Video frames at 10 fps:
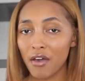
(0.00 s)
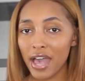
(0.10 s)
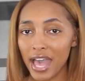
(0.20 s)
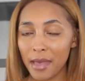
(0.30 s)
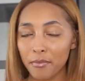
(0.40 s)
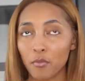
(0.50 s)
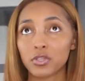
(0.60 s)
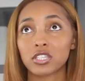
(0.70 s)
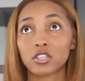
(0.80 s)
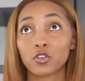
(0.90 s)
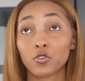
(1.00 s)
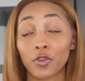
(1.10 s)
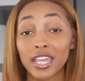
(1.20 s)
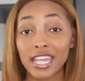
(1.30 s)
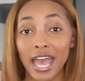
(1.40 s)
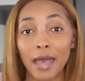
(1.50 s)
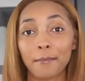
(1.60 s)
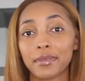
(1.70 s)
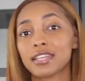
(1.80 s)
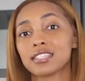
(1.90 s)
app, which is a great
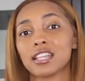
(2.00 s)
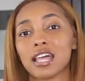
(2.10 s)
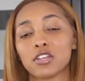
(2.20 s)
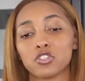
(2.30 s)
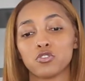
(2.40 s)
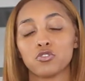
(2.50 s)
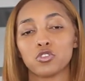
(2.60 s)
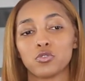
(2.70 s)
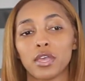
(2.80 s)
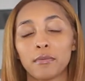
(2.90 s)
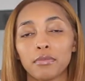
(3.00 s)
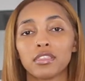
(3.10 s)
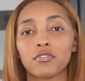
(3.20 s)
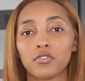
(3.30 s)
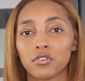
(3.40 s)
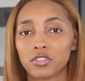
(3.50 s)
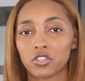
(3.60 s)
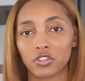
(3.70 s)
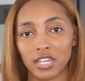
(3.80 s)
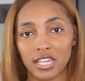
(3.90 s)
app because it allows you to input the foods
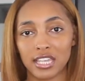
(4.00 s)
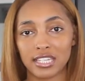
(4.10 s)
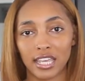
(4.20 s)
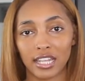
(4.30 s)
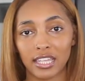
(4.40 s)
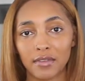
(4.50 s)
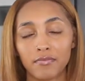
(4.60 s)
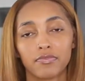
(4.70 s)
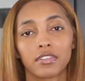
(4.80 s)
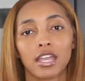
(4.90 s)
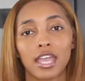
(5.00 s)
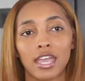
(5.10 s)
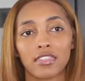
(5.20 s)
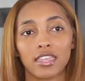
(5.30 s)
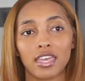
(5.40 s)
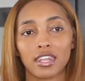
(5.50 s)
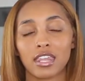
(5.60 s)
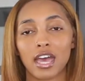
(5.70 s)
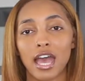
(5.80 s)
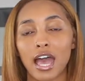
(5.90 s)
that you're eating daily and
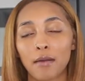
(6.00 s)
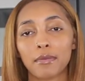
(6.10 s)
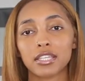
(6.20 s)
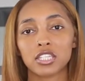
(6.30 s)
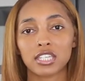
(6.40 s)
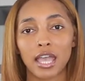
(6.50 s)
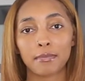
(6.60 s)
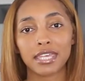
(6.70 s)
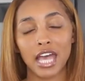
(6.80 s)
then how much, how many